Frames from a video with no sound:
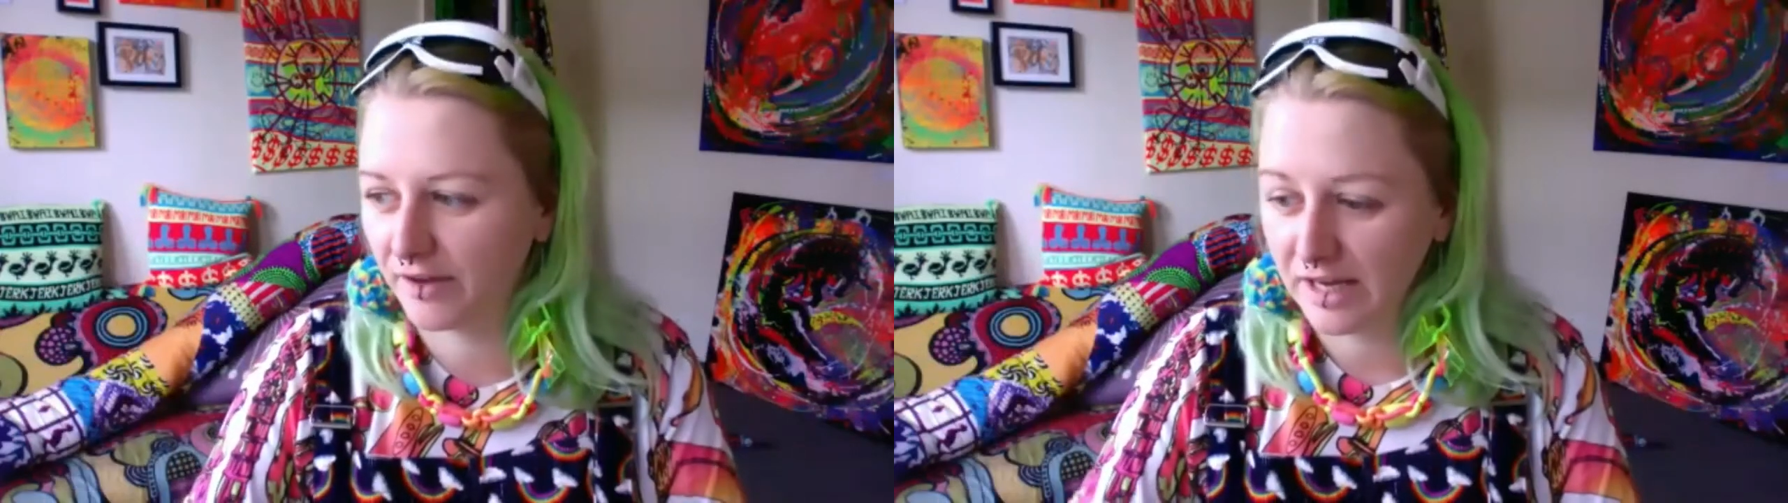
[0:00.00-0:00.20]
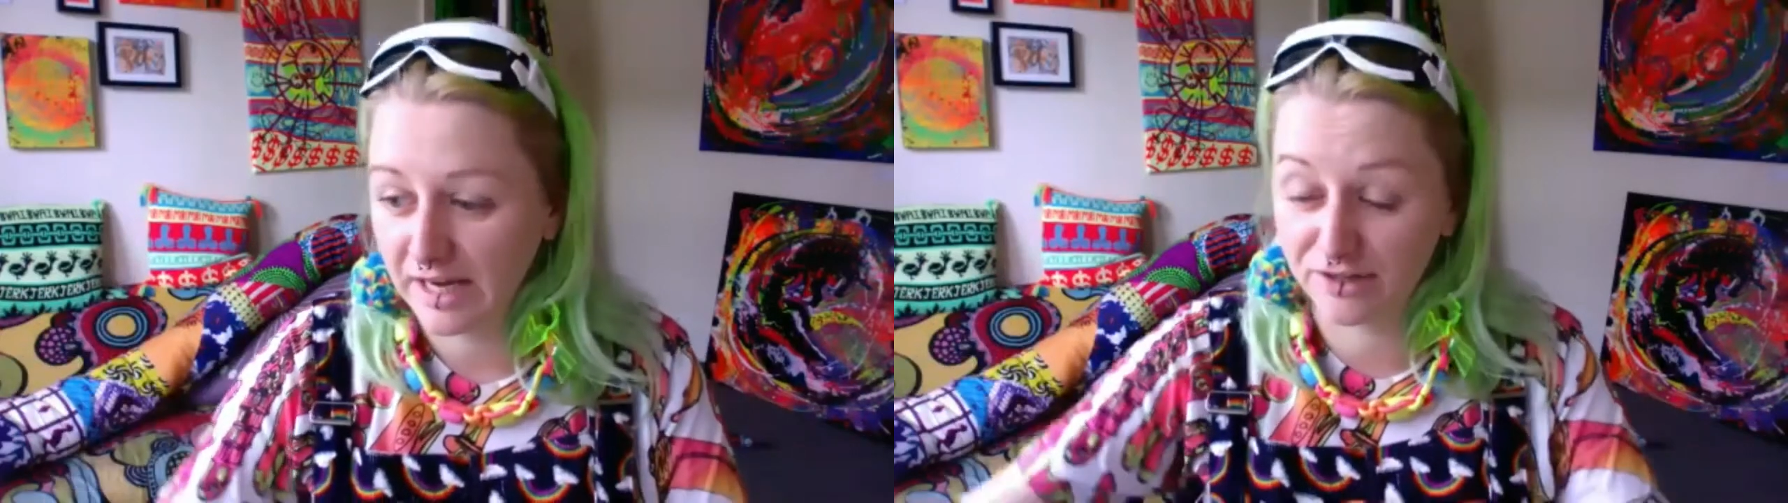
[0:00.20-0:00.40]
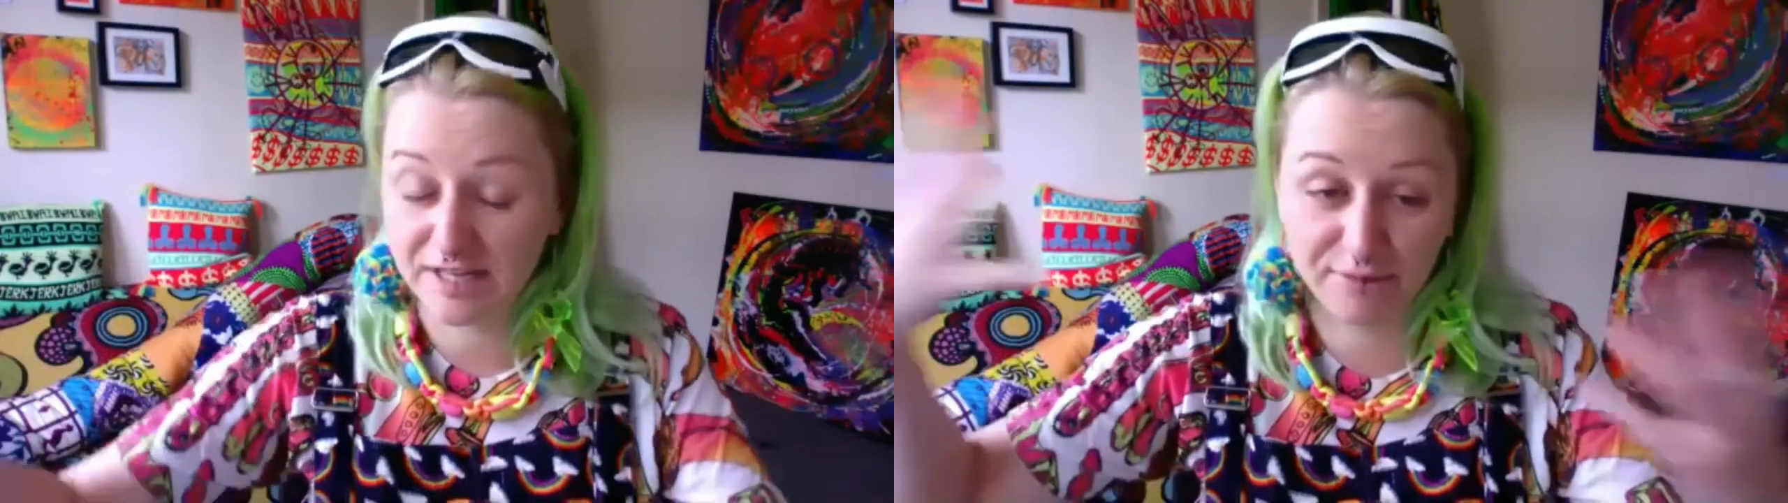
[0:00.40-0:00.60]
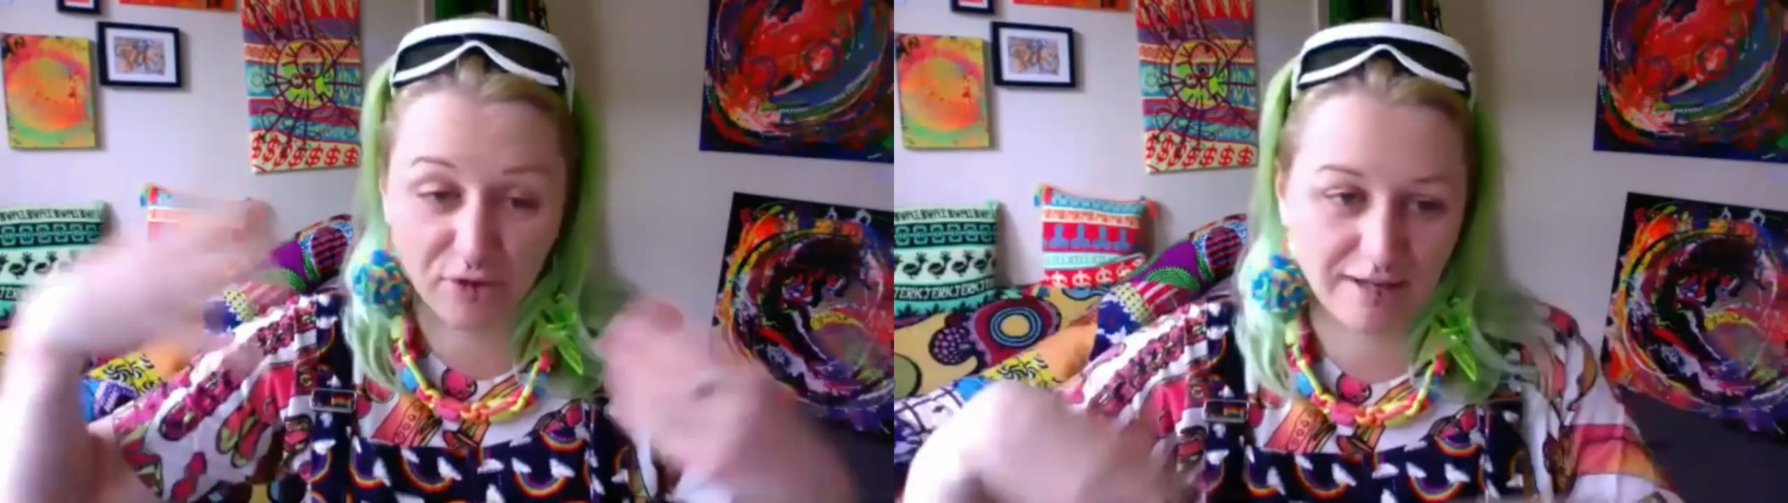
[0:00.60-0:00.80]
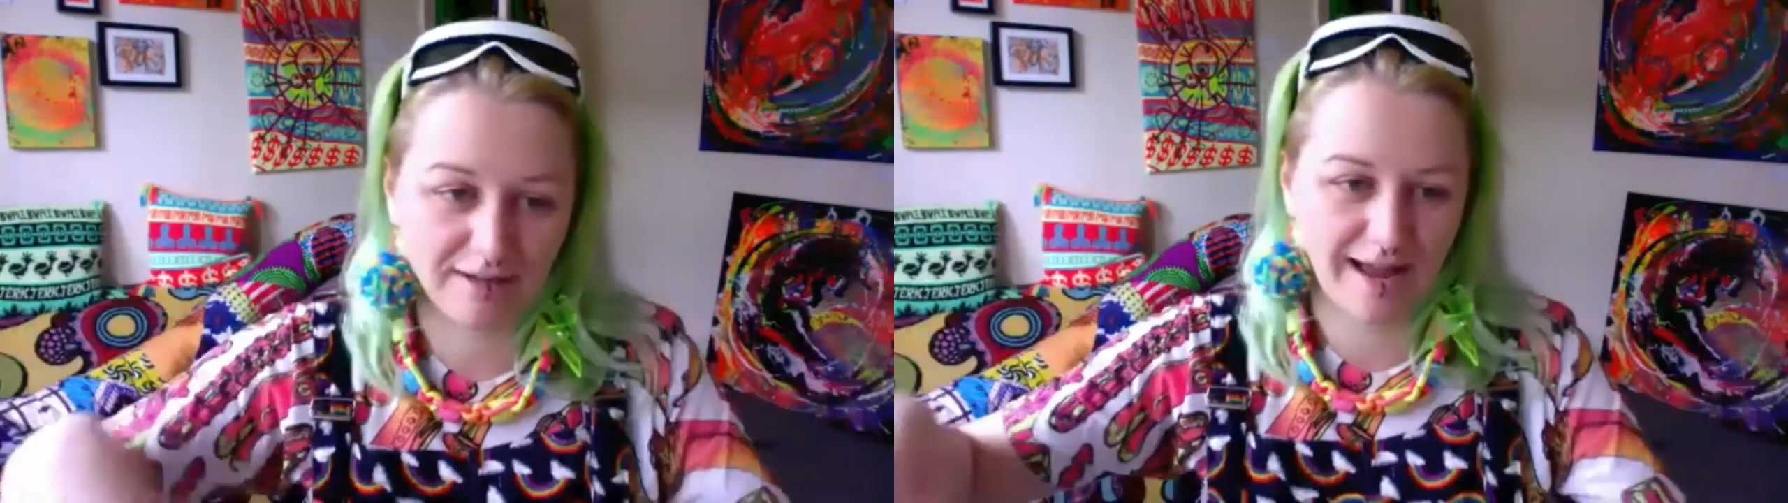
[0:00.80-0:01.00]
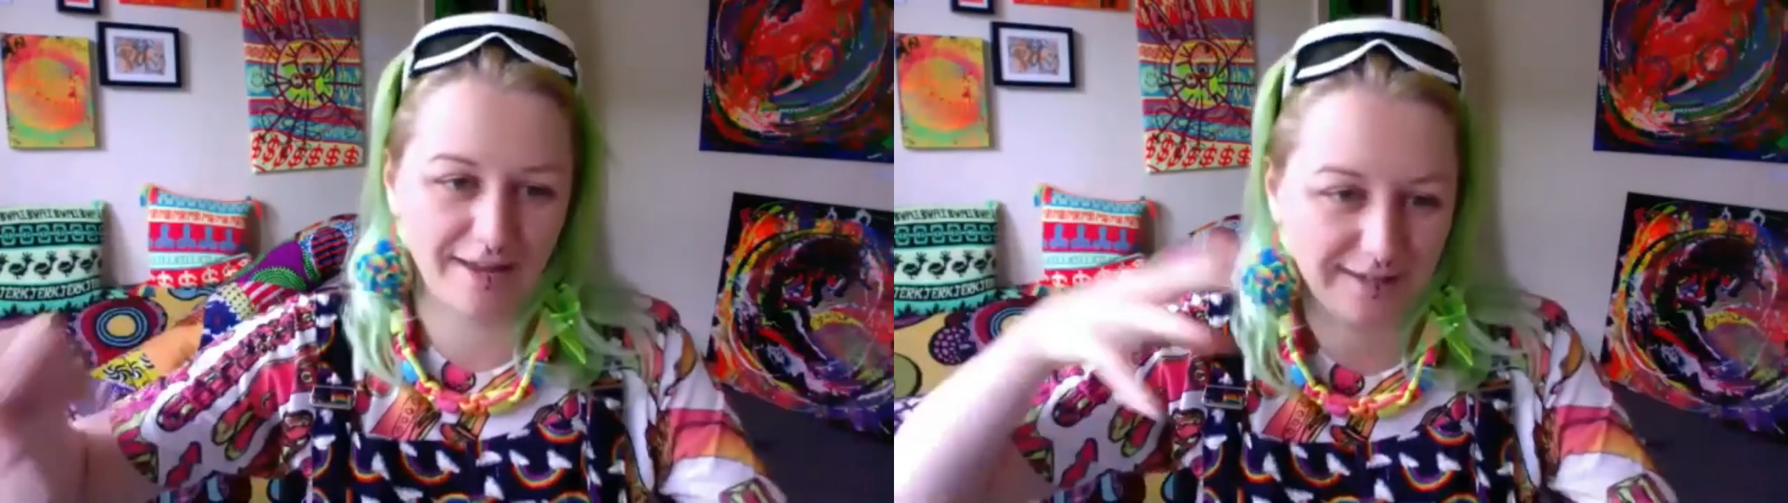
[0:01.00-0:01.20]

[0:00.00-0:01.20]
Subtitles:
you just keep doing it, adding a